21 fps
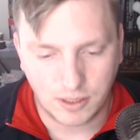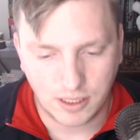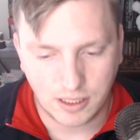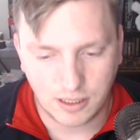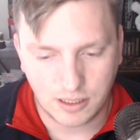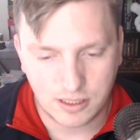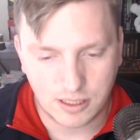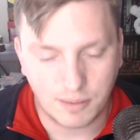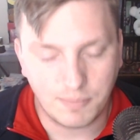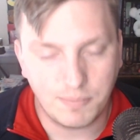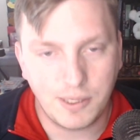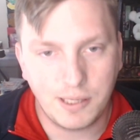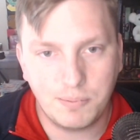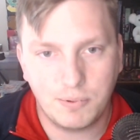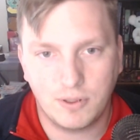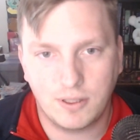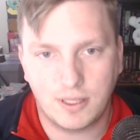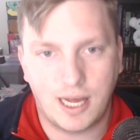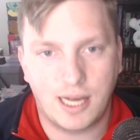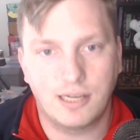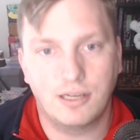some
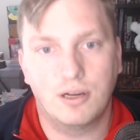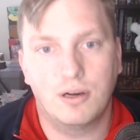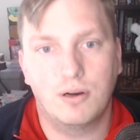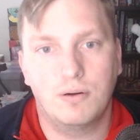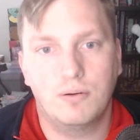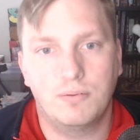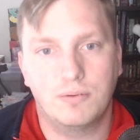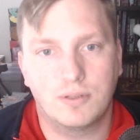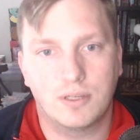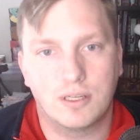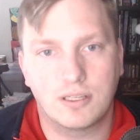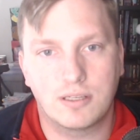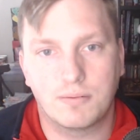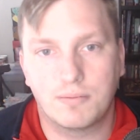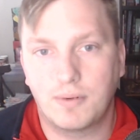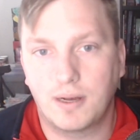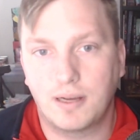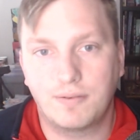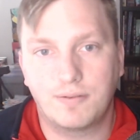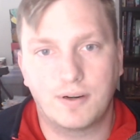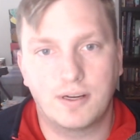people I know, some of
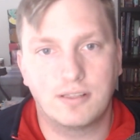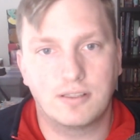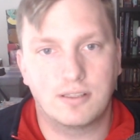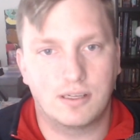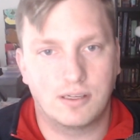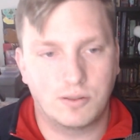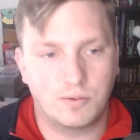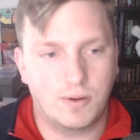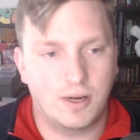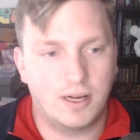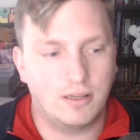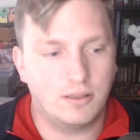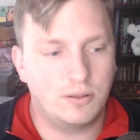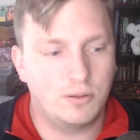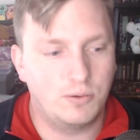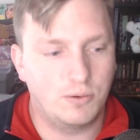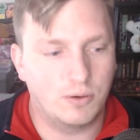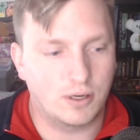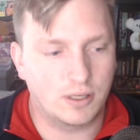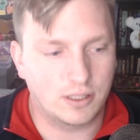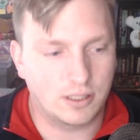my friends as well,
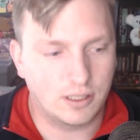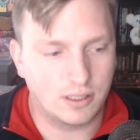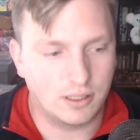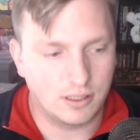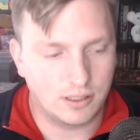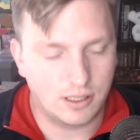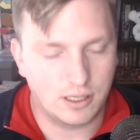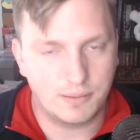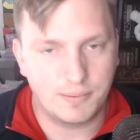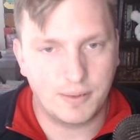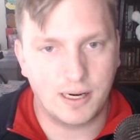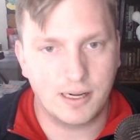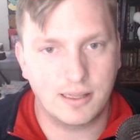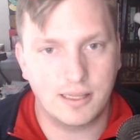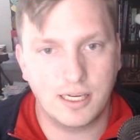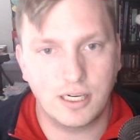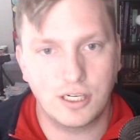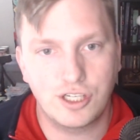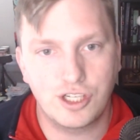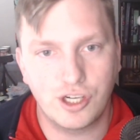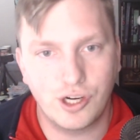who are good about it, they
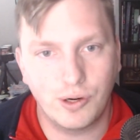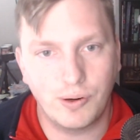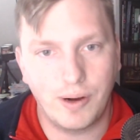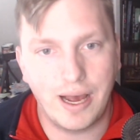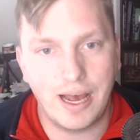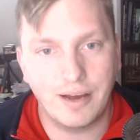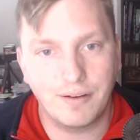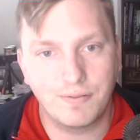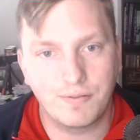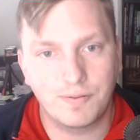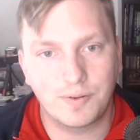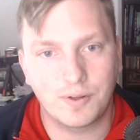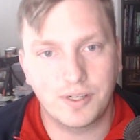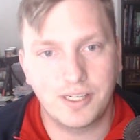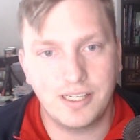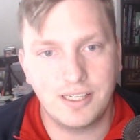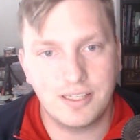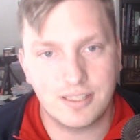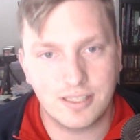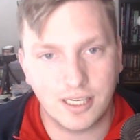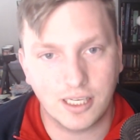show every
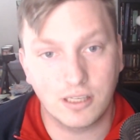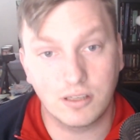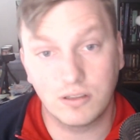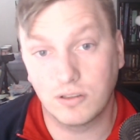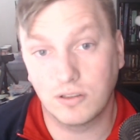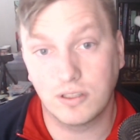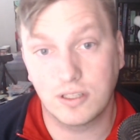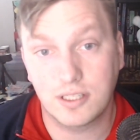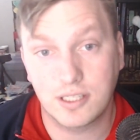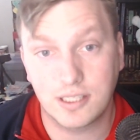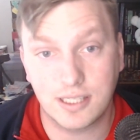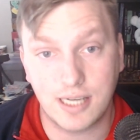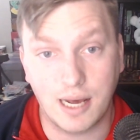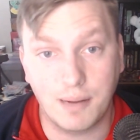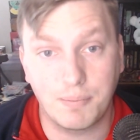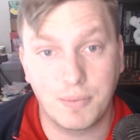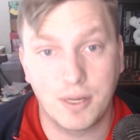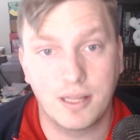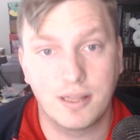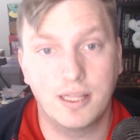single step.